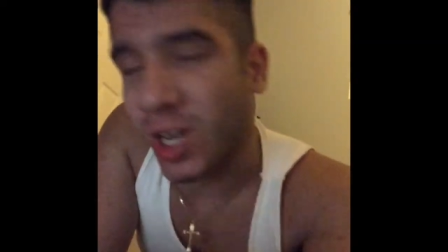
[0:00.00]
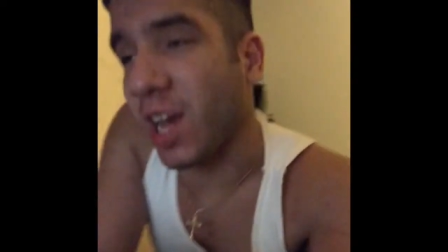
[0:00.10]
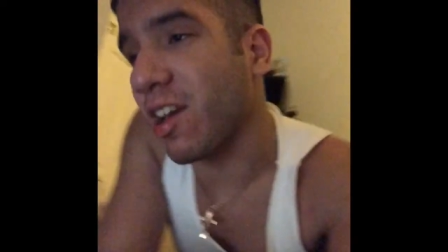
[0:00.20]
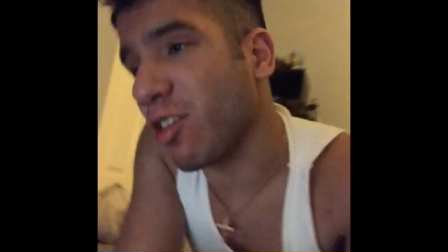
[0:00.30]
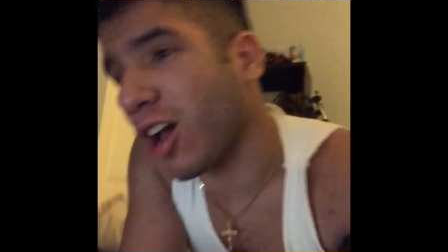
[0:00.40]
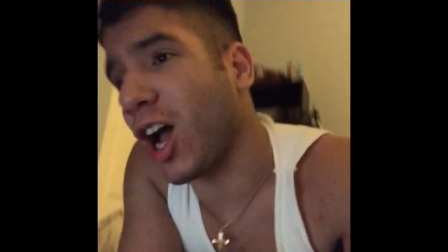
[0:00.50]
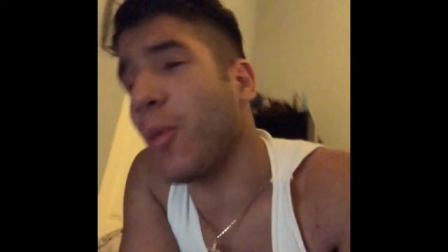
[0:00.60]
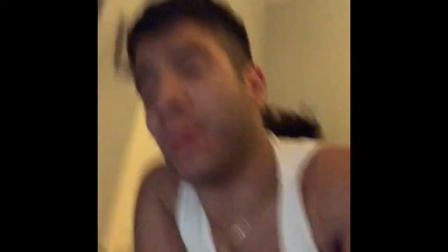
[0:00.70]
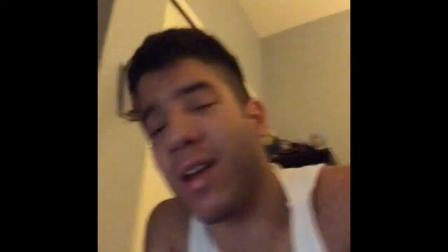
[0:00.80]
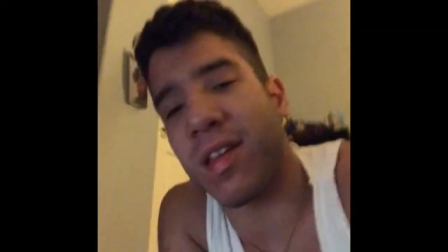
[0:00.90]
Guys, I
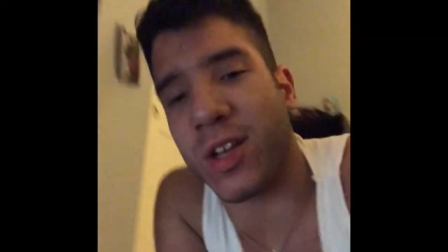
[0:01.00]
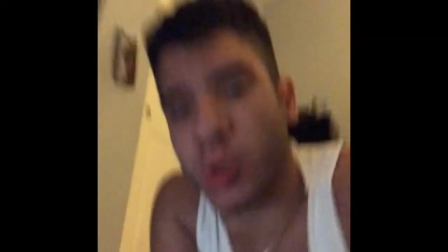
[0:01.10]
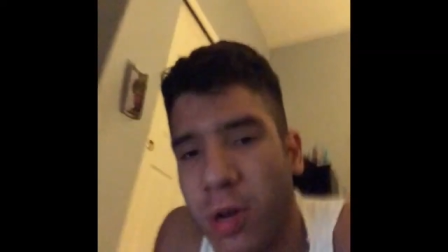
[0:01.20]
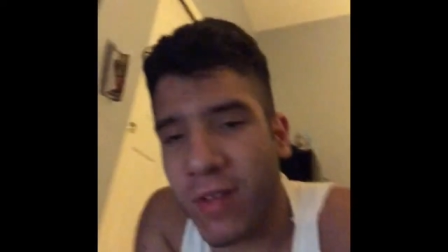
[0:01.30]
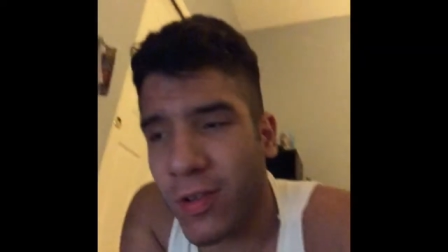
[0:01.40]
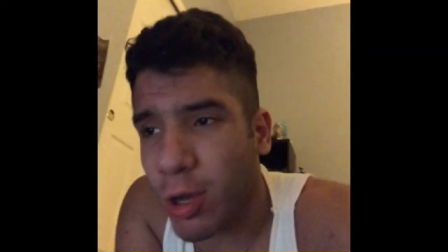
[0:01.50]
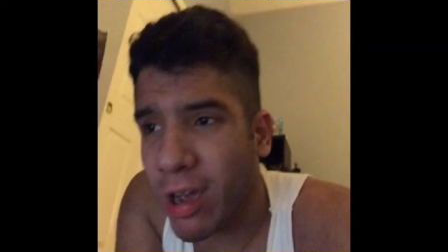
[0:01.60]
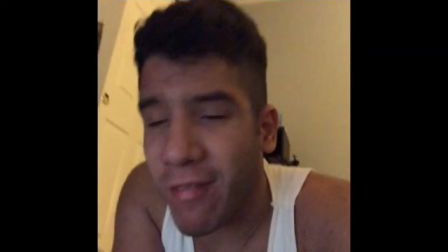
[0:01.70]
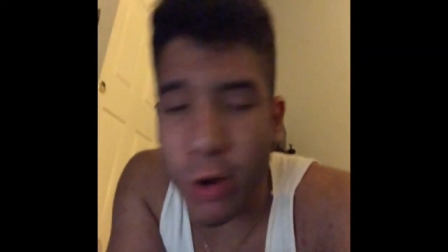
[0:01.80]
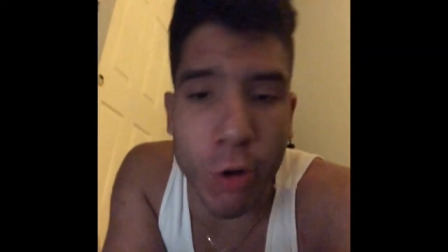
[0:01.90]
hope you guys enjoyed. If you
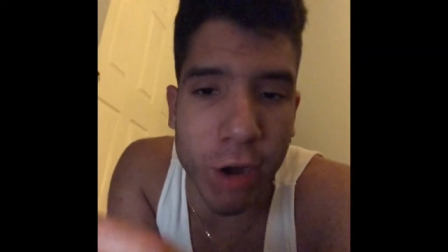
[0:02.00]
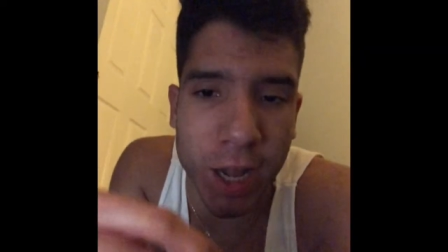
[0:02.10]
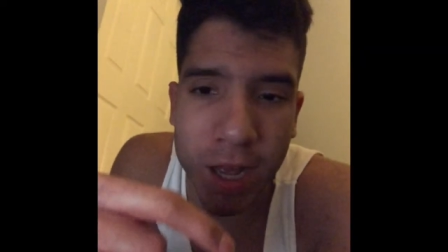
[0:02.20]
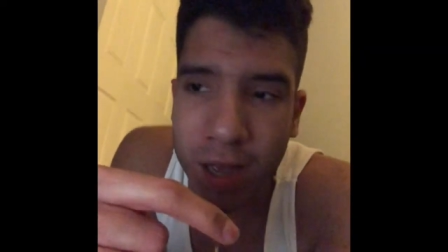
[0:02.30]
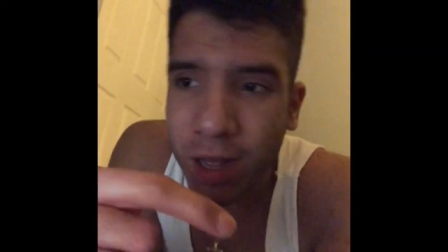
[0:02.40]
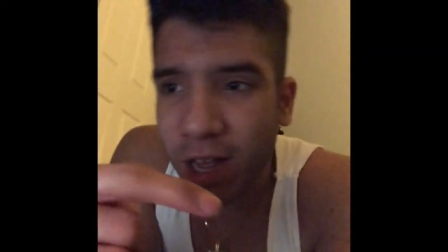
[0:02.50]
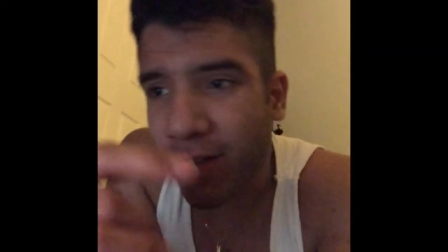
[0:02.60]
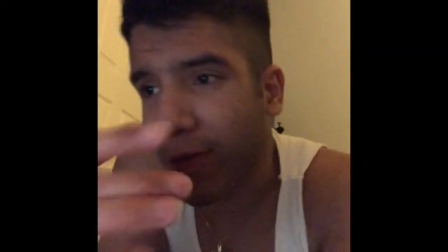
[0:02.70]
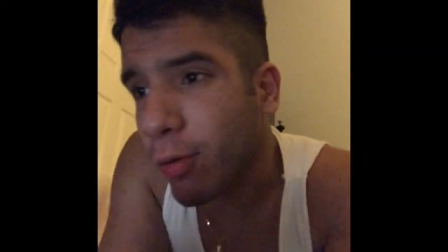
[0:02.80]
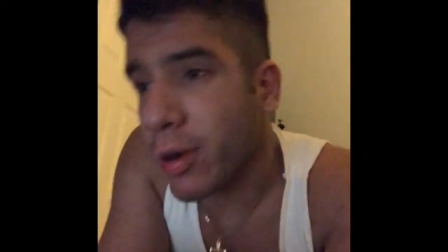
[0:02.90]
haven't already,
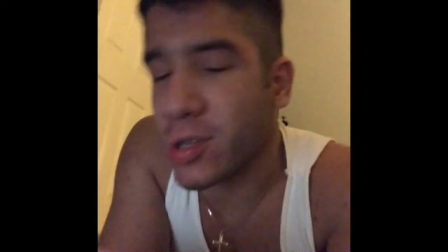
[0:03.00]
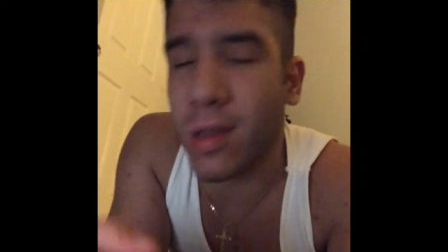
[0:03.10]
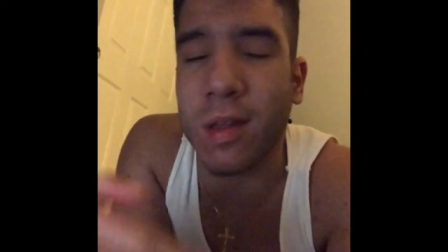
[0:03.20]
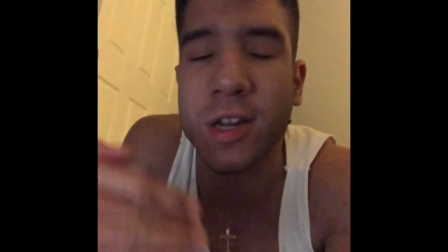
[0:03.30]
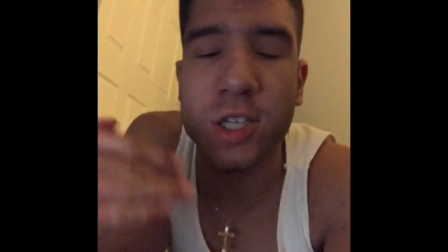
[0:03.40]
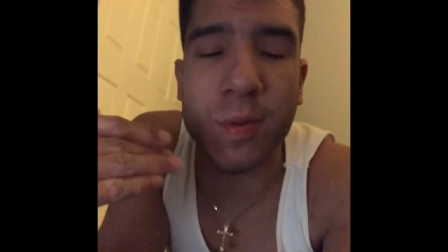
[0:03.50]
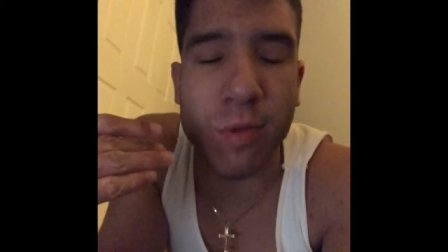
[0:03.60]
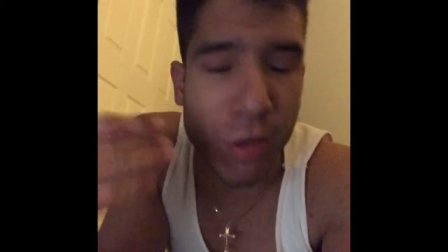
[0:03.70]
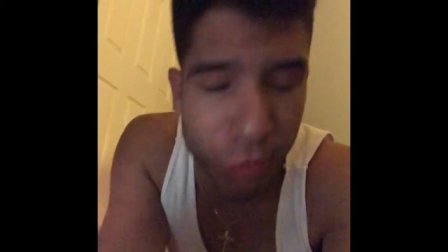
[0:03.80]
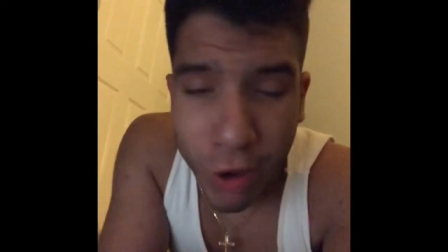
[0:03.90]
if you're watching this on YouTube,
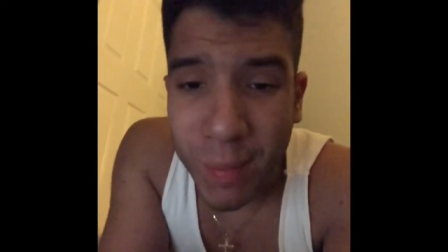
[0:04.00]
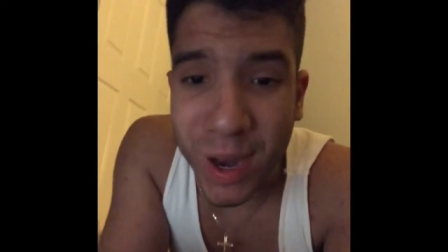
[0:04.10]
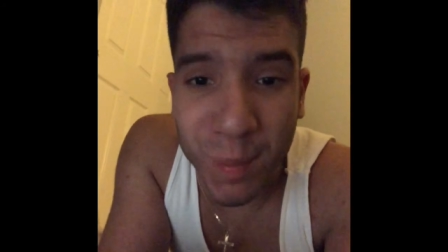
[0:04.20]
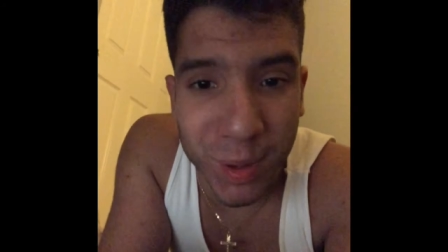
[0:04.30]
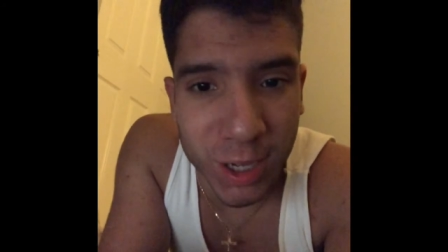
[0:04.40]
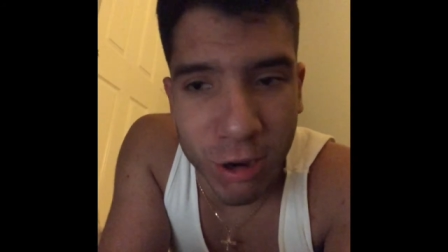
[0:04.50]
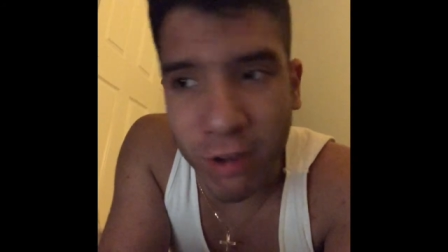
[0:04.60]
subscribe down below.